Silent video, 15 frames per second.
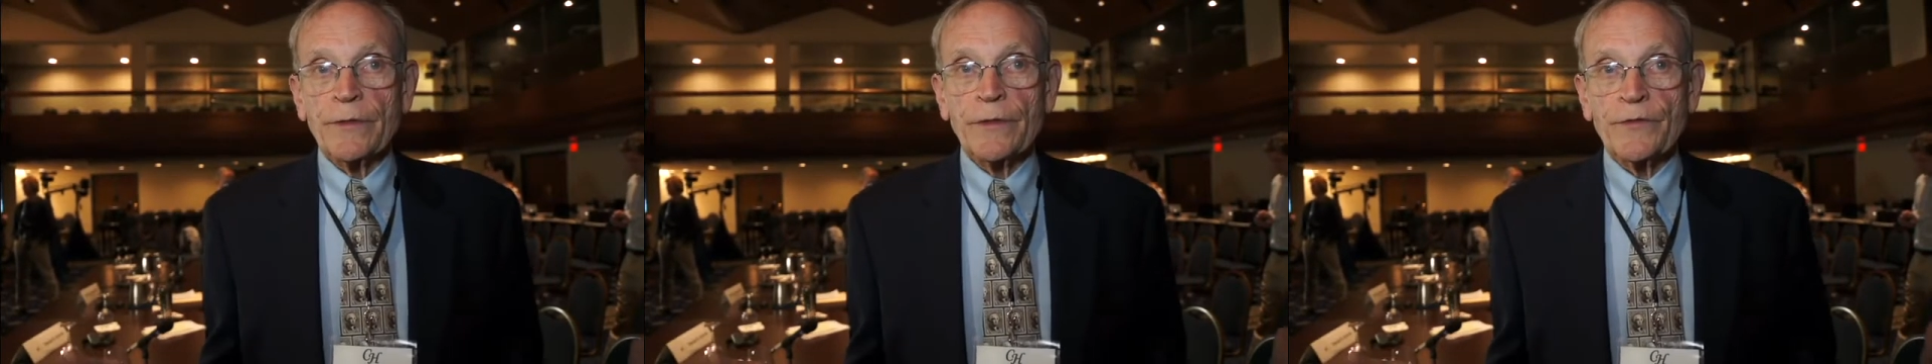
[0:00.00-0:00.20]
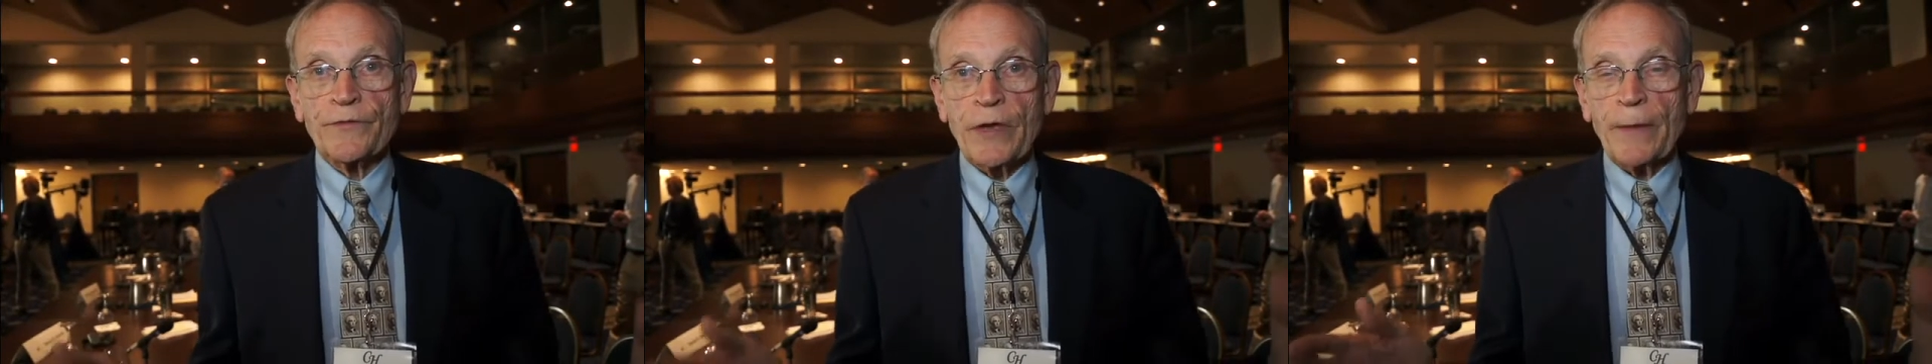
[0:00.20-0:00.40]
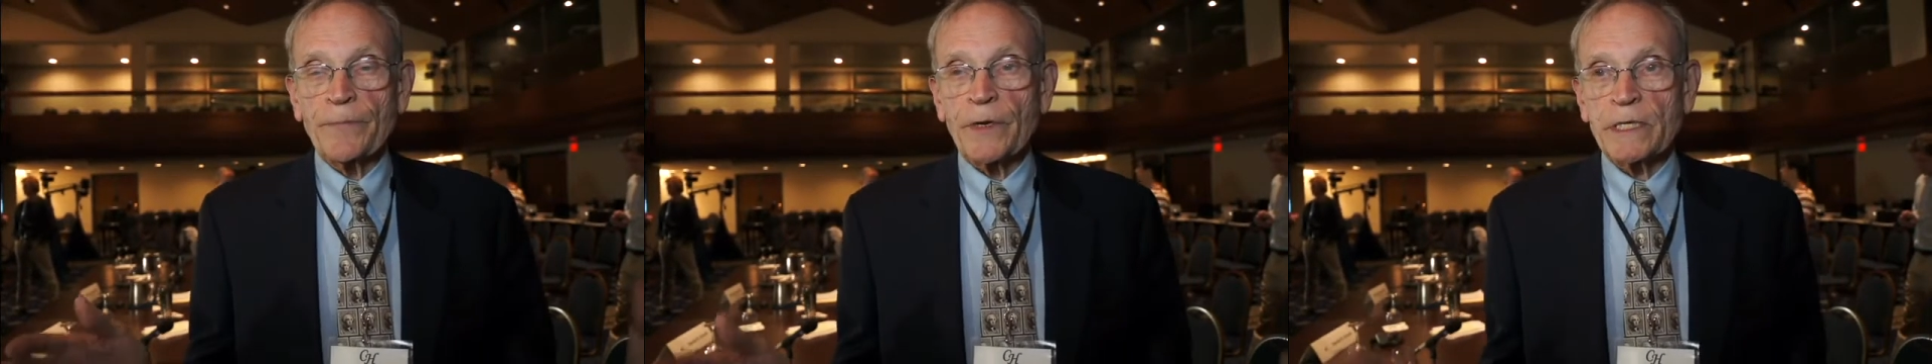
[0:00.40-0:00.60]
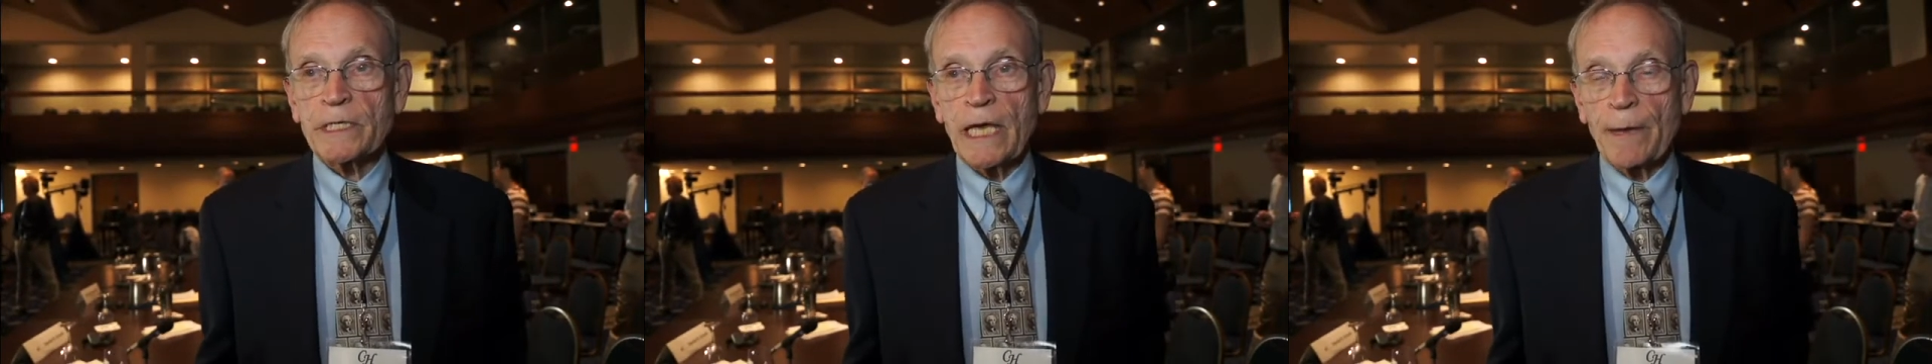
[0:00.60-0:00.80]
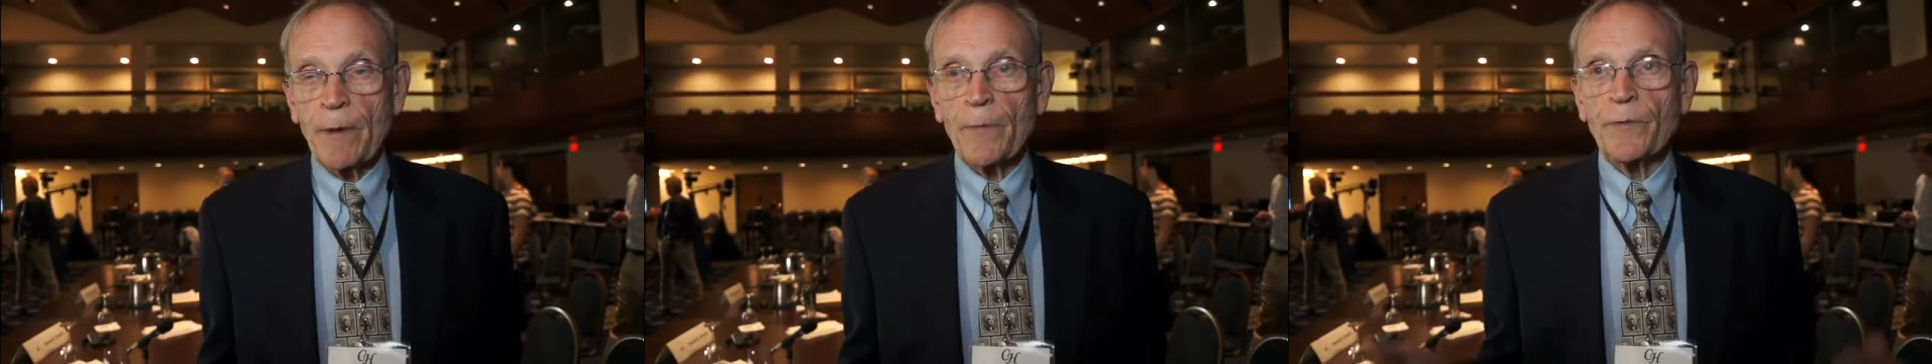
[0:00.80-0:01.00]
the skeptics
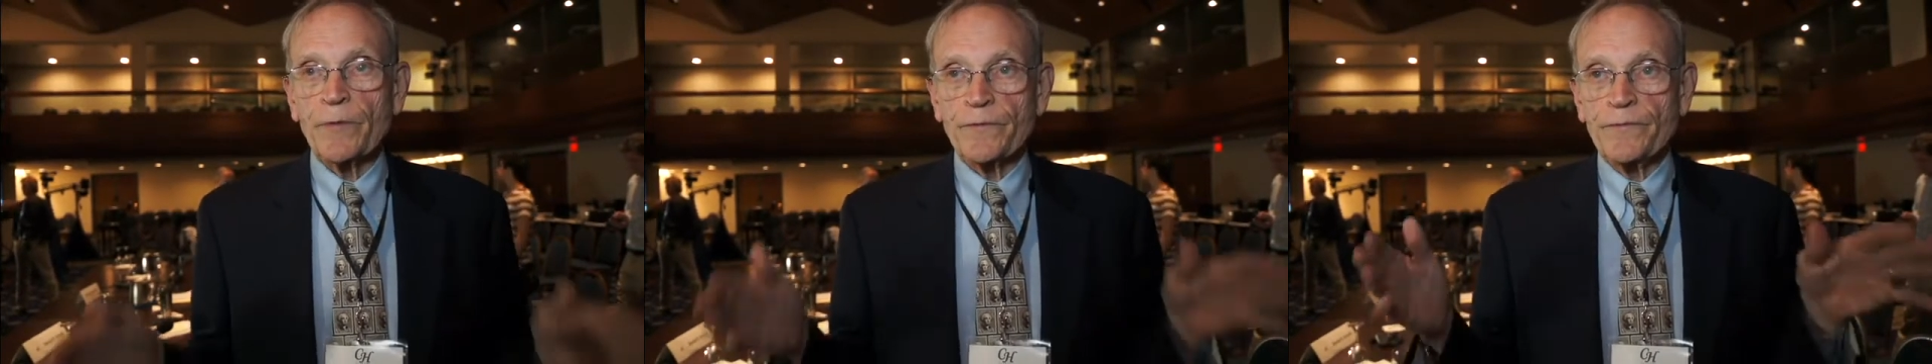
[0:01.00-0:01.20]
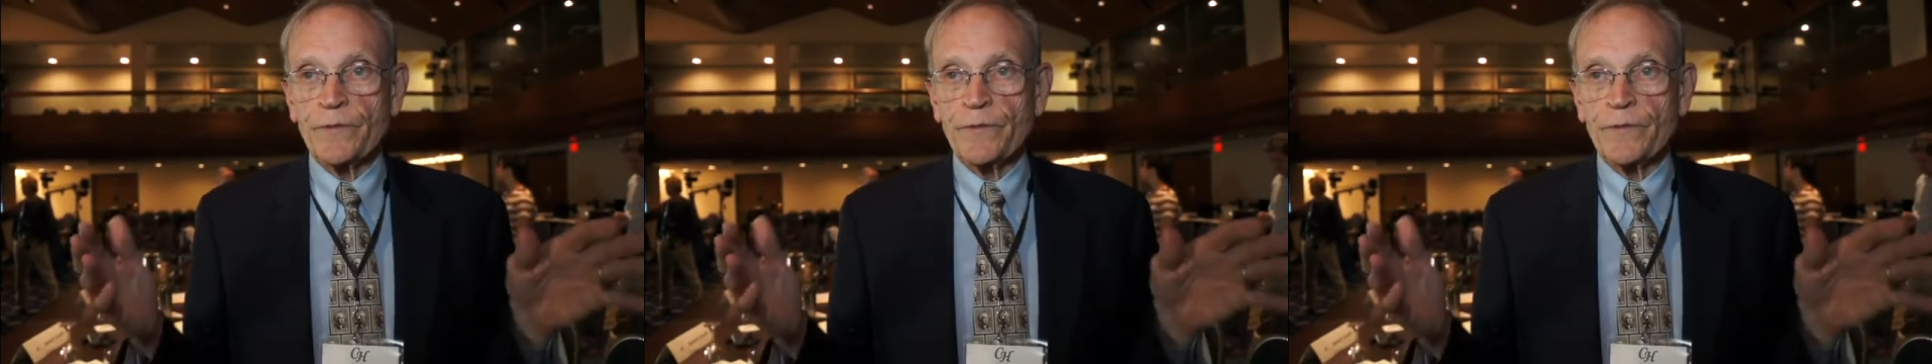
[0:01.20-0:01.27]
came up with